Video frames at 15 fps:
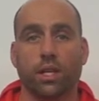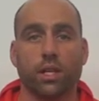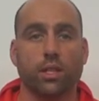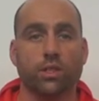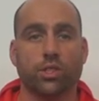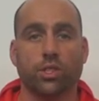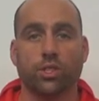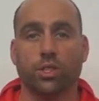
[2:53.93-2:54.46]

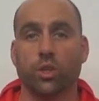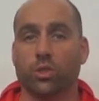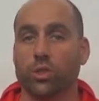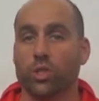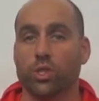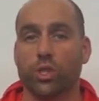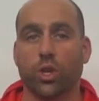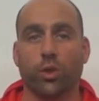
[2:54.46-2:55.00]
It just
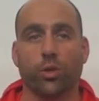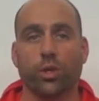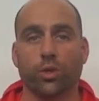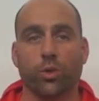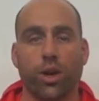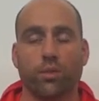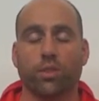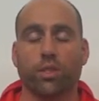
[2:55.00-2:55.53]
goes to show
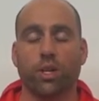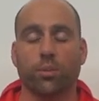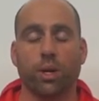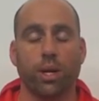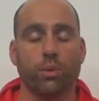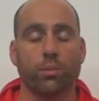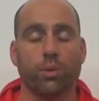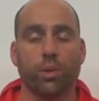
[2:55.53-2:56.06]
that you have to come
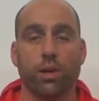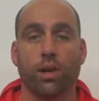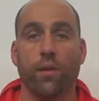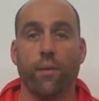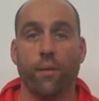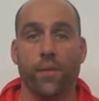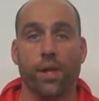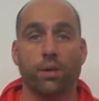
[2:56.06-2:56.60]
out and
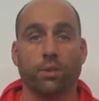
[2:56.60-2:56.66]
play